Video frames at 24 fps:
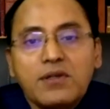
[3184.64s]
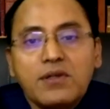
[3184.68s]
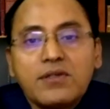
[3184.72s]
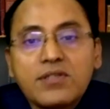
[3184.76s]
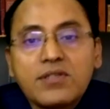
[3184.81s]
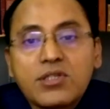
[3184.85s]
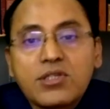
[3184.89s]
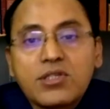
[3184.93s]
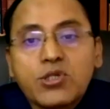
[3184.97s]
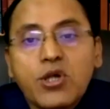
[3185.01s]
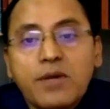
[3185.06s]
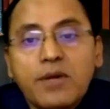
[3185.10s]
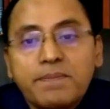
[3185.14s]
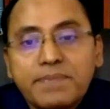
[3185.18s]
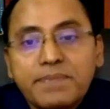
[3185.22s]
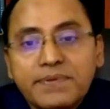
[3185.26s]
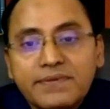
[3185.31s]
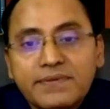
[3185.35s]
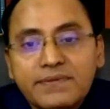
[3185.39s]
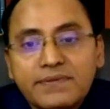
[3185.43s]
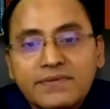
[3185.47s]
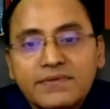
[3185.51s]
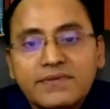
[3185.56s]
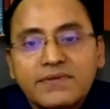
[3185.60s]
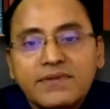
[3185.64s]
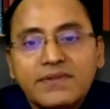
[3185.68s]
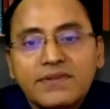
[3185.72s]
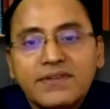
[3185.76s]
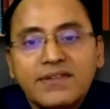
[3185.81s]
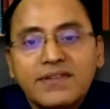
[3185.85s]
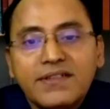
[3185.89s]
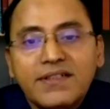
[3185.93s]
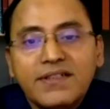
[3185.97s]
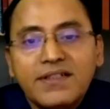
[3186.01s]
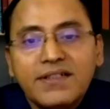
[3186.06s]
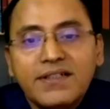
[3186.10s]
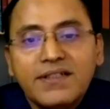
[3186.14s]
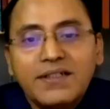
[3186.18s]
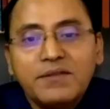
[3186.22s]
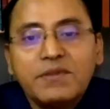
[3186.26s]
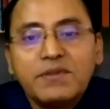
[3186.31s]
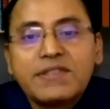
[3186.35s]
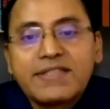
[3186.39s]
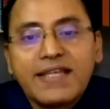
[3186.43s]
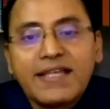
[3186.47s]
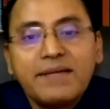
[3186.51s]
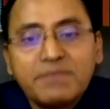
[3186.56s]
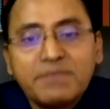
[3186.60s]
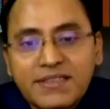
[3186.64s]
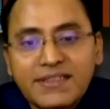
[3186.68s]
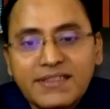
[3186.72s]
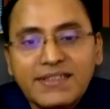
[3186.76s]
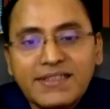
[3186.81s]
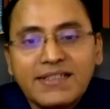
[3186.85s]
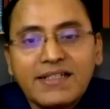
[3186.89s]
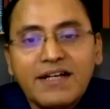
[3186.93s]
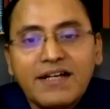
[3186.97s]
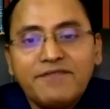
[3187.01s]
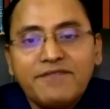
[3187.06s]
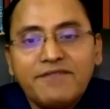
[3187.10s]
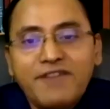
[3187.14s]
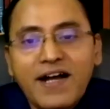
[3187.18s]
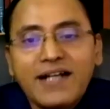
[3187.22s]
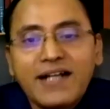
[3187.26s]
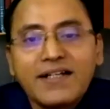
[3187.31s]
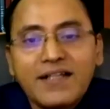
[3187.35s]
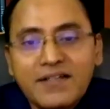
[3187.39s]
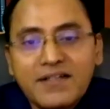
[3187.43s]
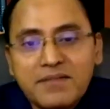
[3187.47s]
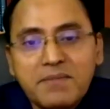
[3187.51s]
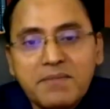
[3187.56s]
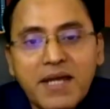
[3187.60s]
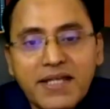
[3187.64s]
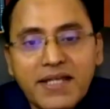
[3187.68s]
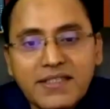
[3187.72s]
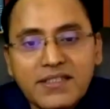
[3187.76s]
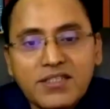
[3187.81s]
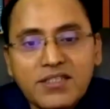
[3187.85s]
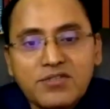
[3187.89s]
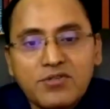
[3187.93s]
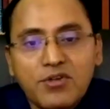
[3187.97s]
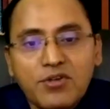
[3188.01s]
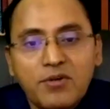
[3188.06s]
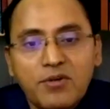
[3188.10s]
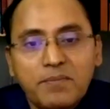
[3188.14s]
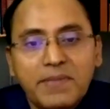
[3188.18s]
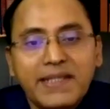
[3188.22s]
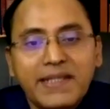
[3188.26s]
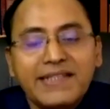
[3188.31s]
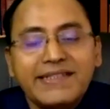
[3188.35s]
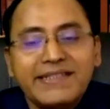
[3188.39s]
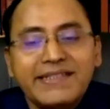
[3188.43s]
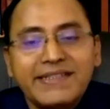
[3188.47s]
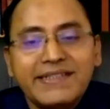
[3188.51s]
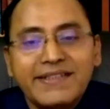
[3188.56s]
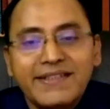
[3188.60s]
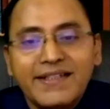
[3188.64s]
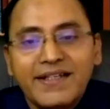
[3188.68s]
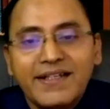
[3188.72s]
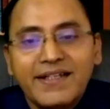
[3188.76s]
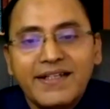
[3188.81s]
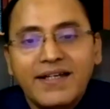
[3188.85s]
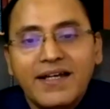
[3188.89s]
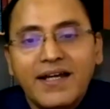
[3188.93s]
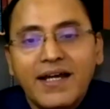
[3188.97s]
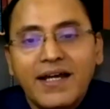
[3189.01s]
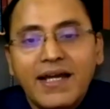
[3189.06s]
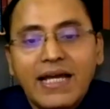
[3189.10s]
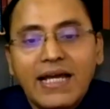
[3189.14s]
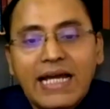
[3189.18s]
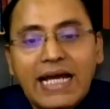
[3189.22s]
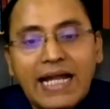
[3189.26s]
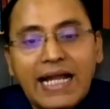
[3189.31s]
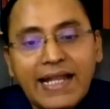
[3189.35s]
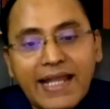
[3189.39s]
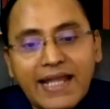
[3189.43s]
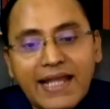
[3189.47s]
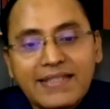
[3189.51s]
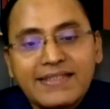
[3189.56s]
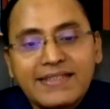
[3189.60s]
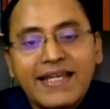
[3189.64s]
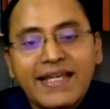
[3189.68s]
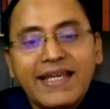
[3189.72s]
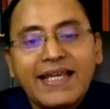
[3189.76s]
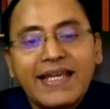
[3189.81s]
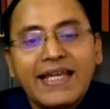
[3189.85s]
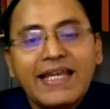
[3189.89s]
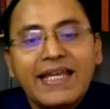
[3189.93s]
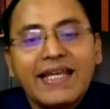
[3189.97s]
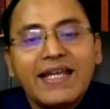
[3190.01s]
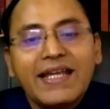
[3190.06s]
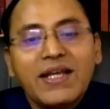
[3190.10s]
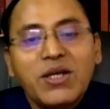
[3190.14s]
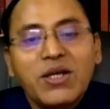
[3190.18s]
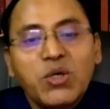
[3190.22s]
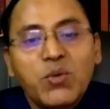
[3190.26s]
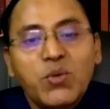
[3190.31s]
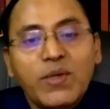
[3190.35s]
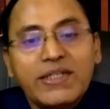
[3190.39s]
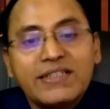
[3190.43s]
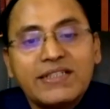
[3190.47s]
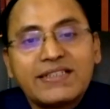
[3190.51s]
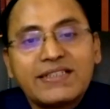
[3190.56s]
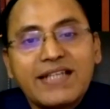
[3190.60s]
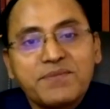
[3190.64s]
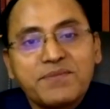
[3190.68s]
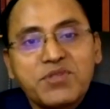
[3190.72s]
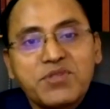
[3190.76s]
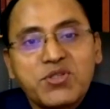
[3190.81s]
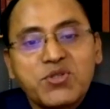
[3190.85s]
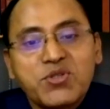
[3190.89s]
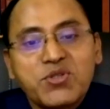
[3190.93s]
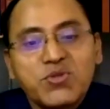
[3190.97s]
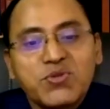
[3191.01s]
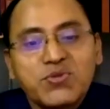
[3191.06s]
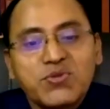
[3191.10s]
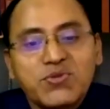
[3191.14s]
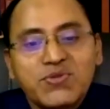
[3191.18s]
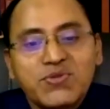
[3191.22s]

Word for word: stop with something, of hunger remaining in your belly. And I say, when it comes to